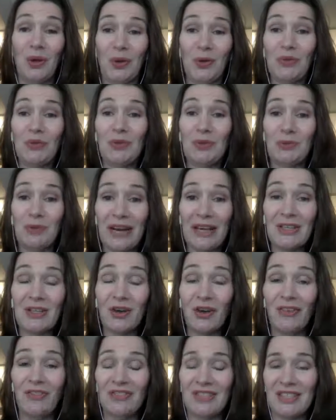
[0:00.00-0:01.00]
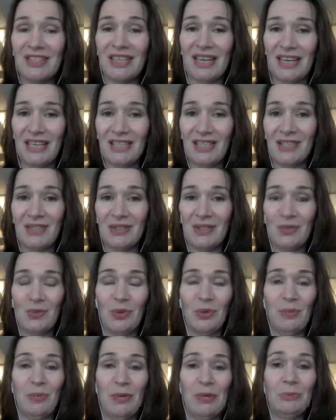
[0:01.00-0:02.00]
direct conversations
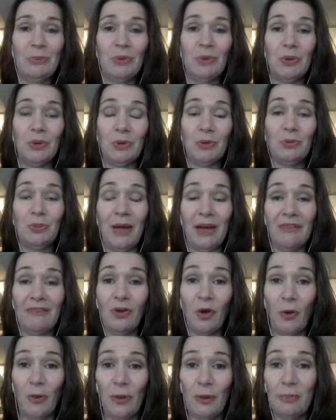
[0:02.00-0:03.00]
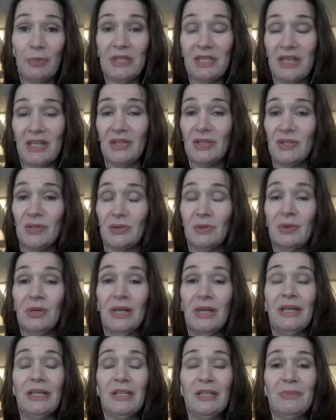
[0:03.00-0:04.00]
with people who have got the potential
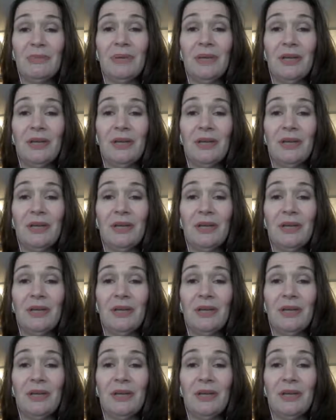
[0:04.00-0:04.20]
to be